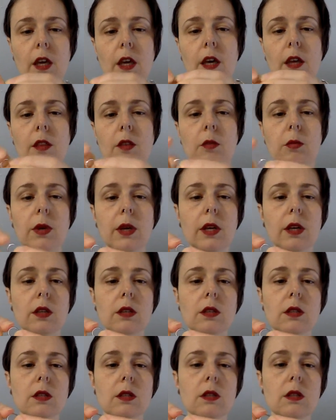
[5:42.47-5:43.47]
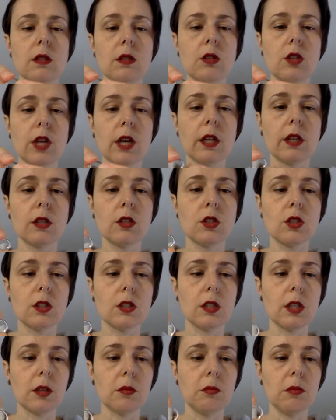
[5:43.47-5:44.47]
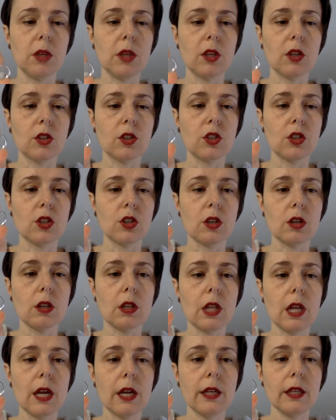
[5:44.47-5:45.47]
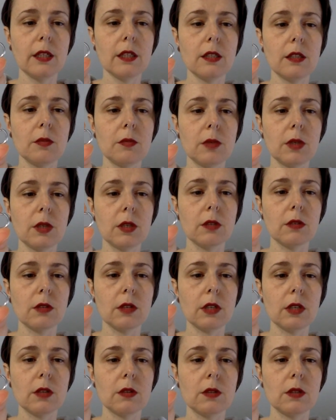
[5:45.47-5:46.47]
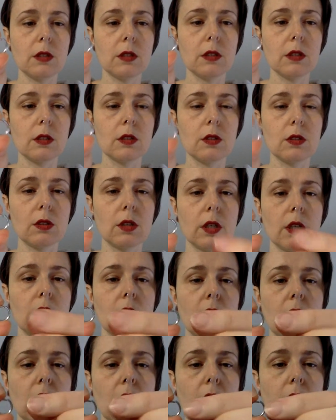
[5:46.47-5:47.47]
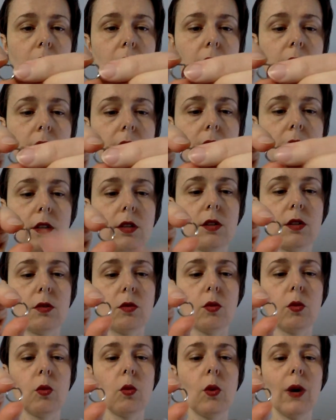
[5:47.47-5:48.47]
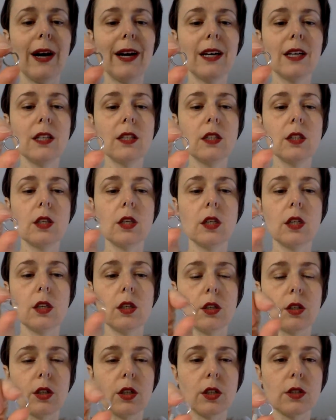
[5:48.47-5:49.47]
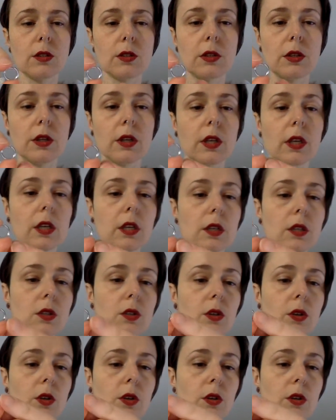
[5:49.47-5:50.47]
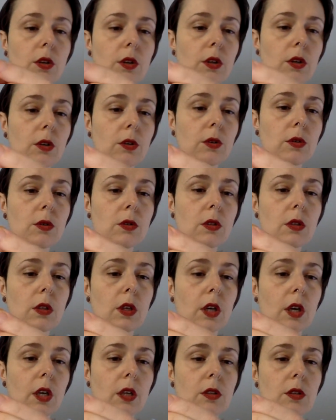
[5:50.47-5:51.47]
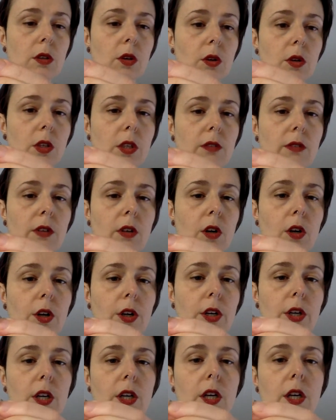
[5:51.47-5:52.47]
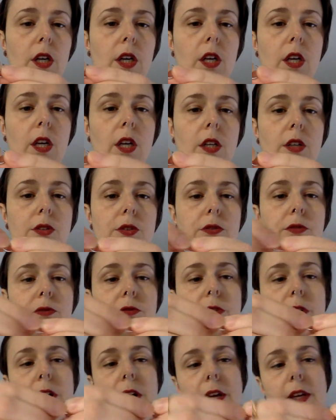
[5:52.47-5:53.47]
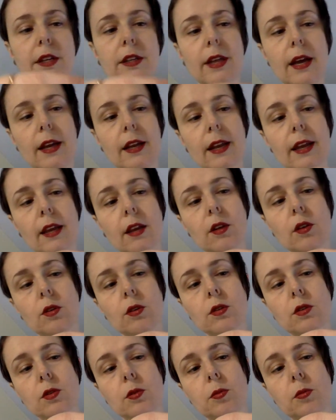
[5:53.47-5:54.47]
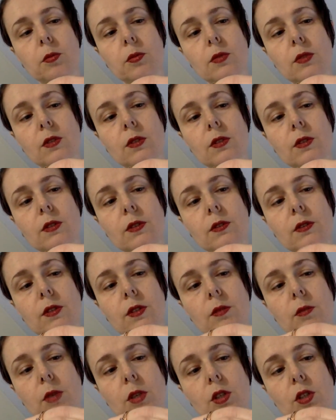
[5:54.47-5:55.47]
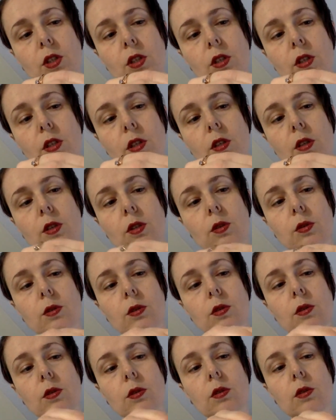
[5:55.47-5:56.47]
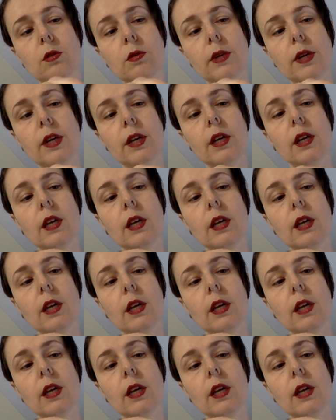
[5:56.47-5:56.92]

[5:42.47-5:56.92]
And the biggest challenge is like making sure it aligns because right now you see it's not straight. And while you're inserting it into your nose, so even harder to find that angle to make sure that it closes all the way.